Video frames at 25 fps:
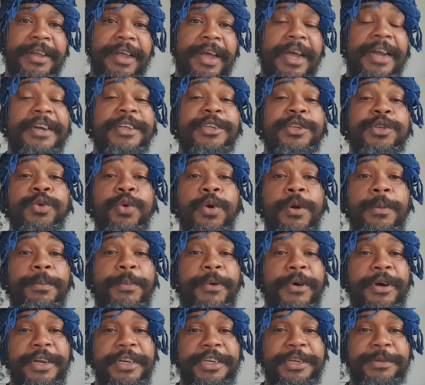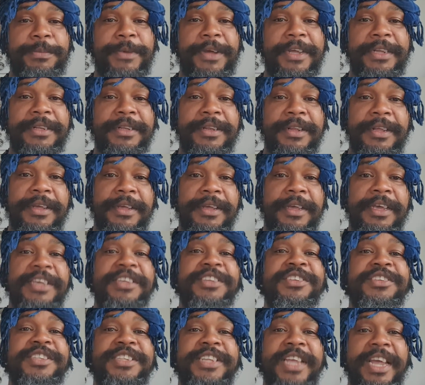And the sore punishment
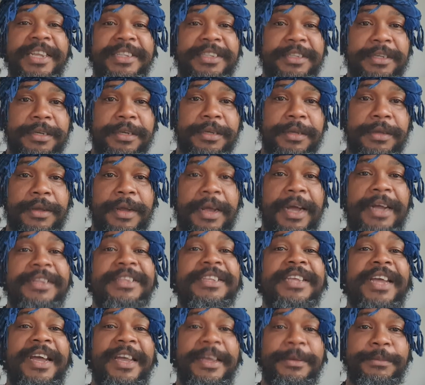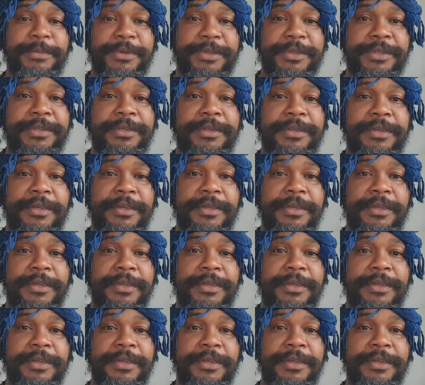is death at times.